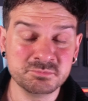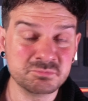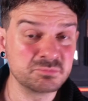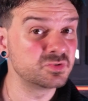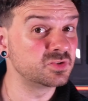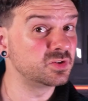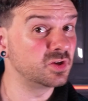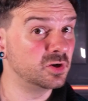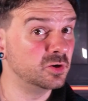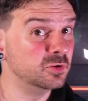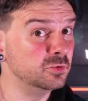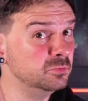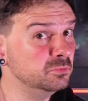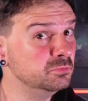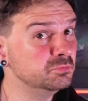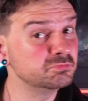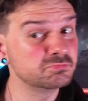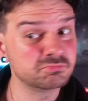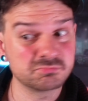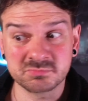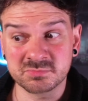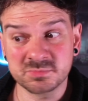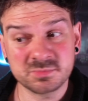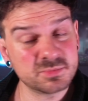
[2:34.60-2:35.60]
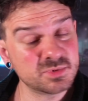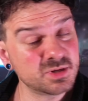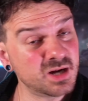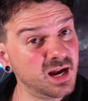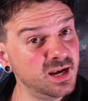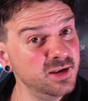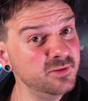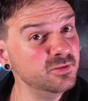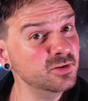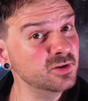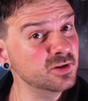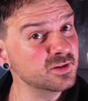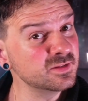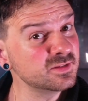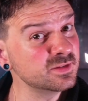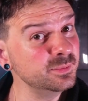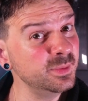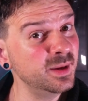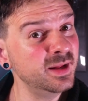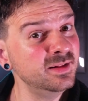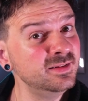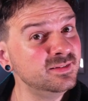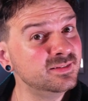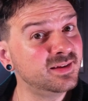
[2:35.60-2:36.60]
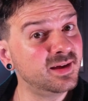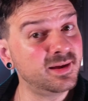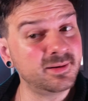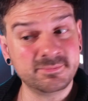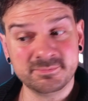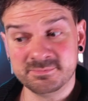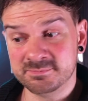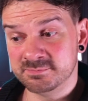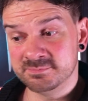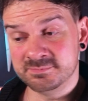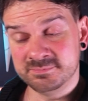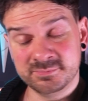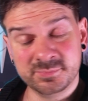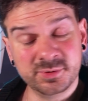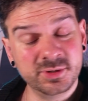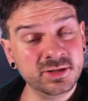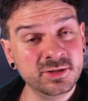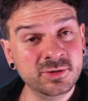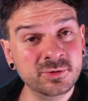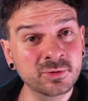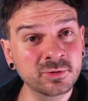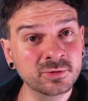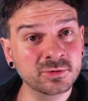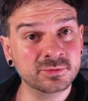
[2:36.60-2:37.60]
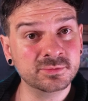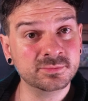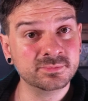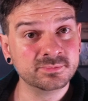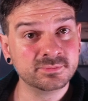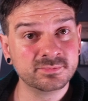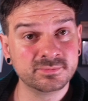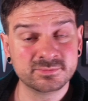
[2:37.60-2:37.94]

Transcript: So, kind of an awesome headset. Pretty cool.